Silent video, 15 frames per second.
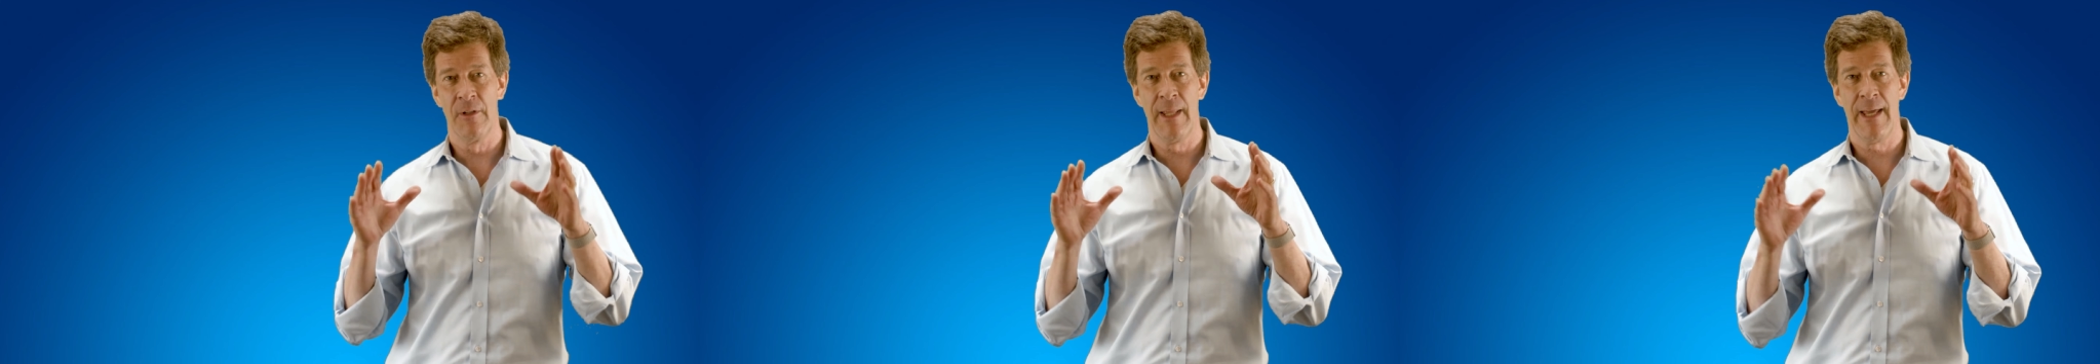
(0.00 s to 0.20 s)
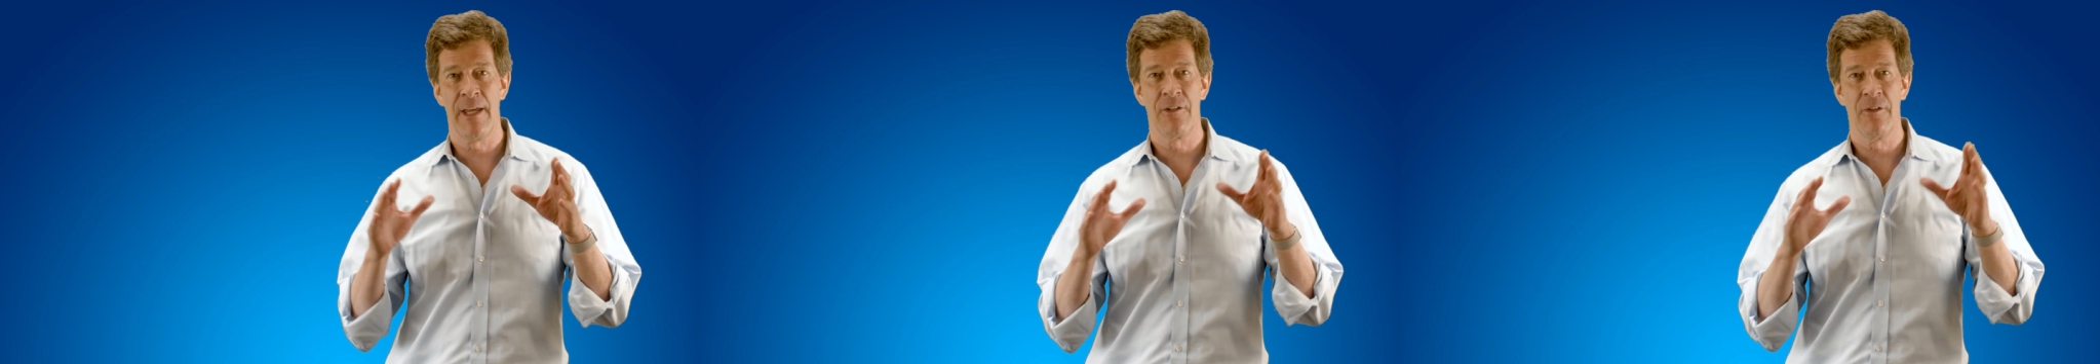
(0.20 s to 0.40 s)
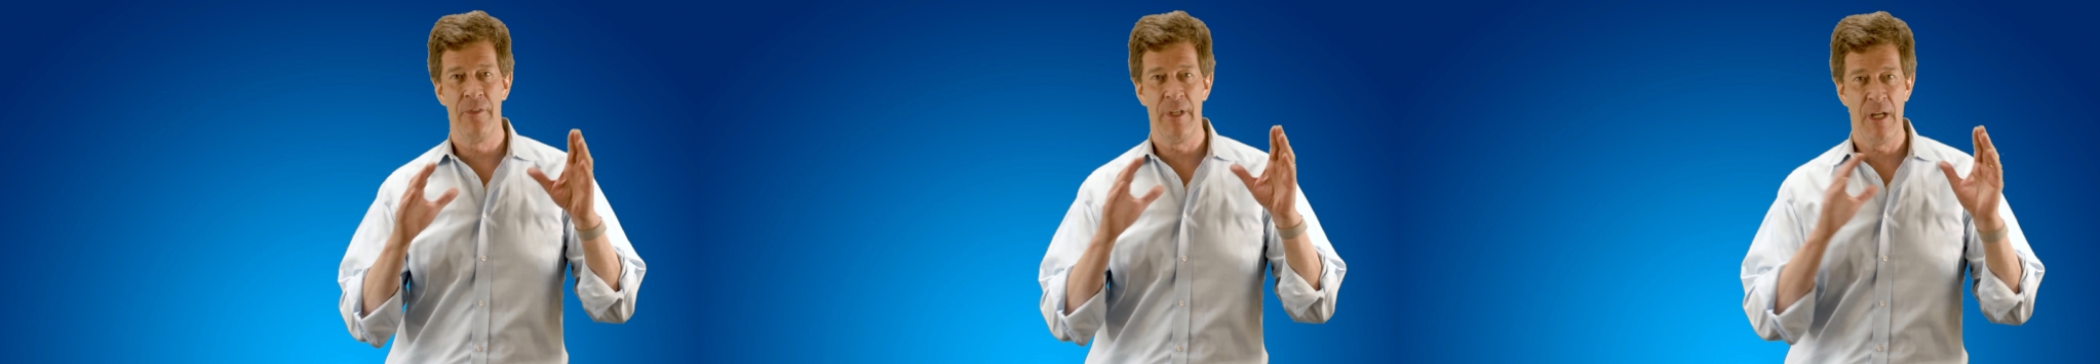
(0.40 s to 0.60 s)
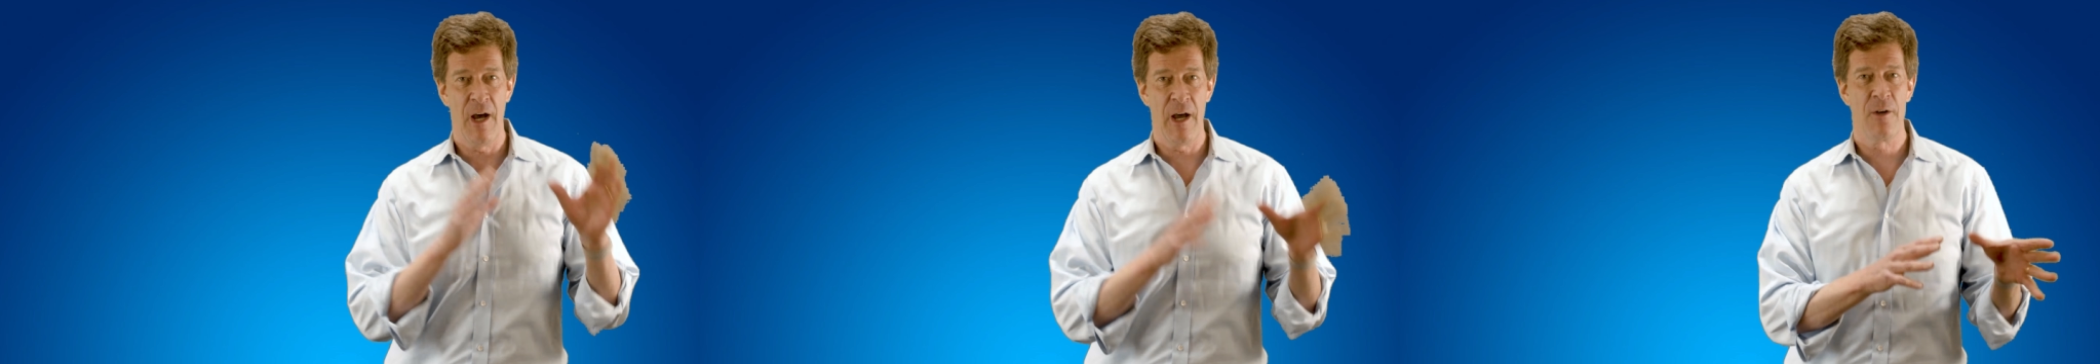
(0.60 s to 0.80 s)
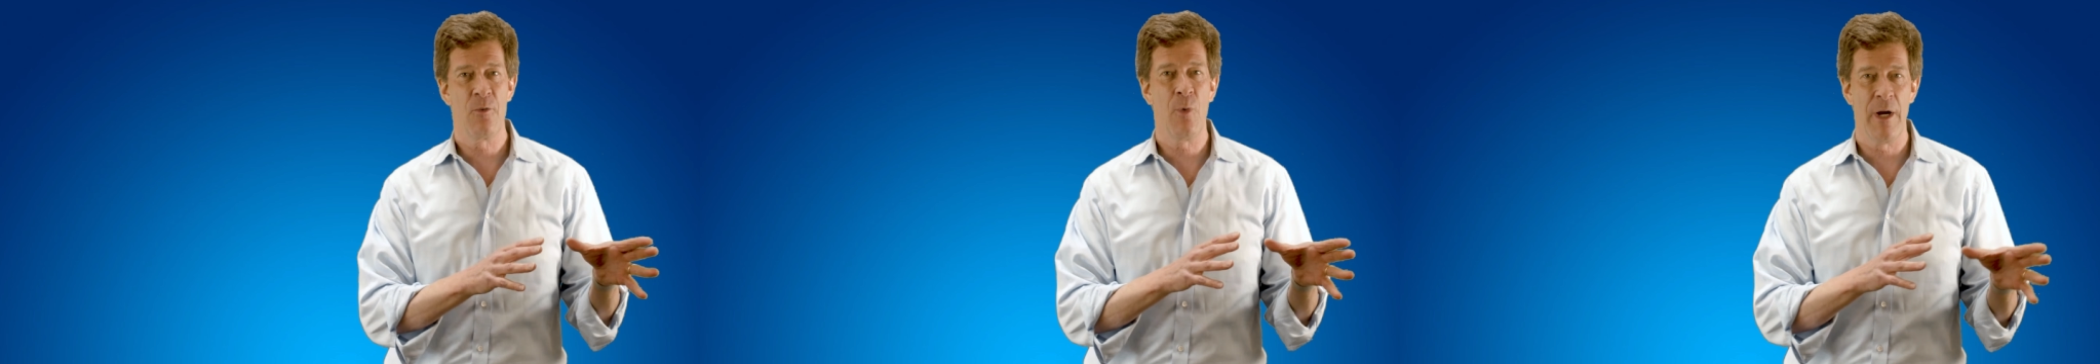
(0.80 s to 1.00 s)
land of the
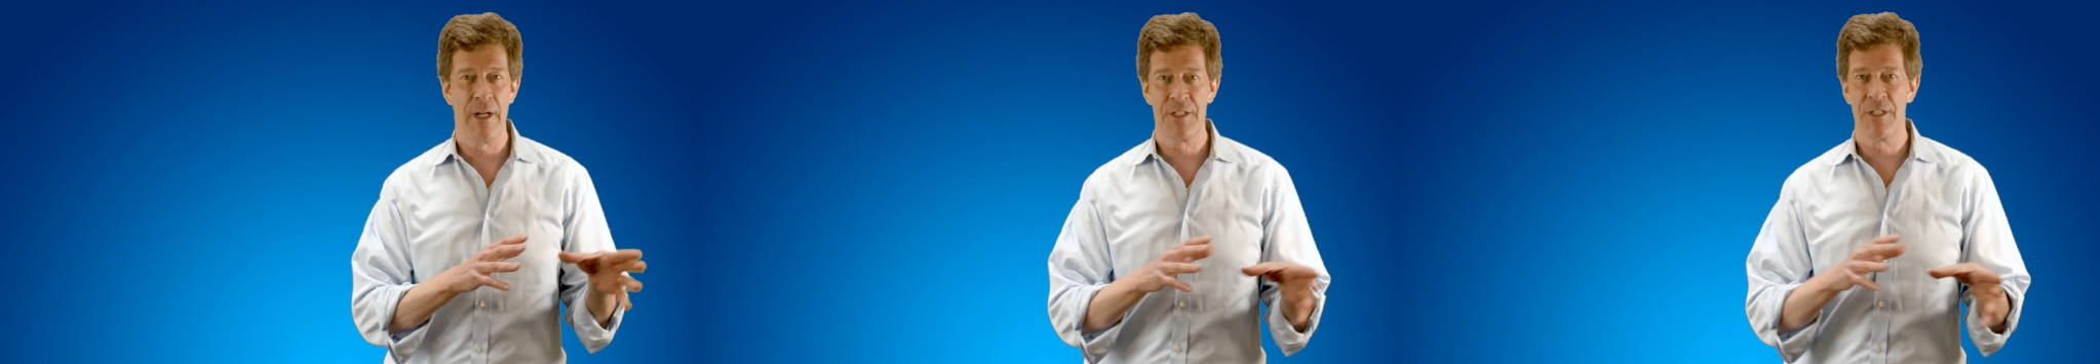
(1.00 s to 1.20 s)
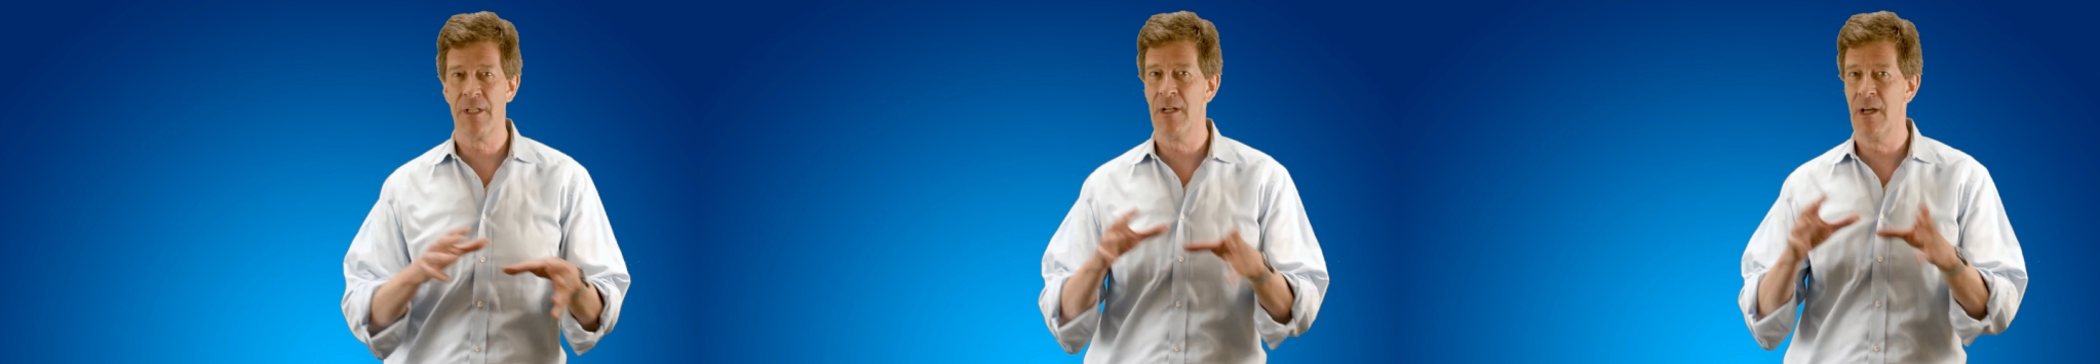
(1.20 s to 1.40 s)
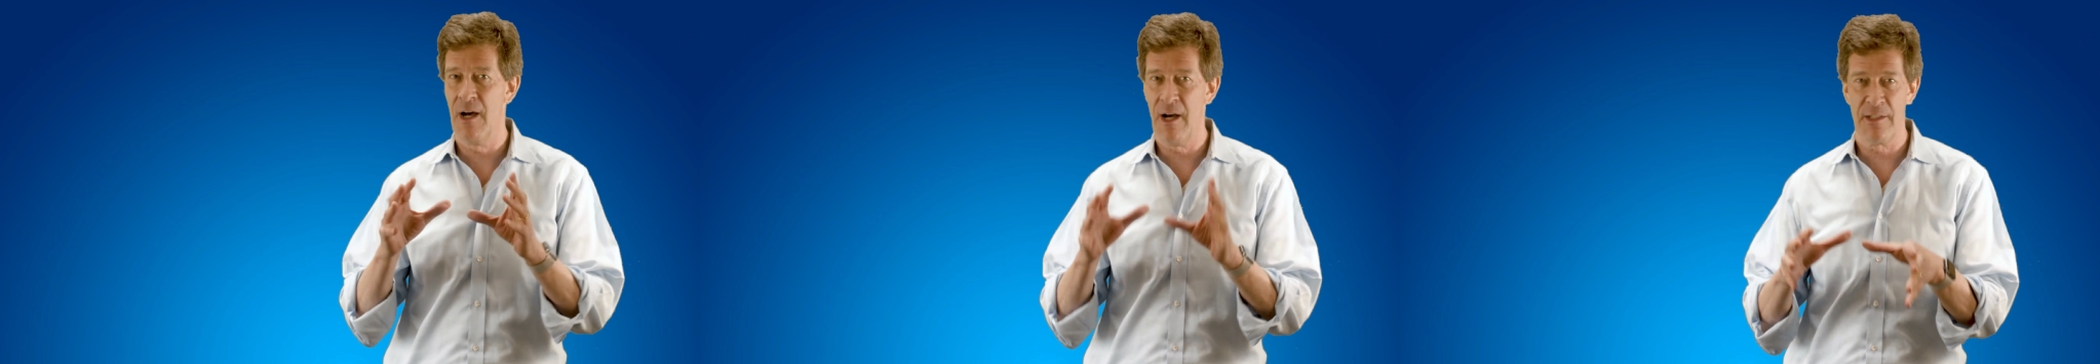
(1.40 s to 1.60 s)
unwanted,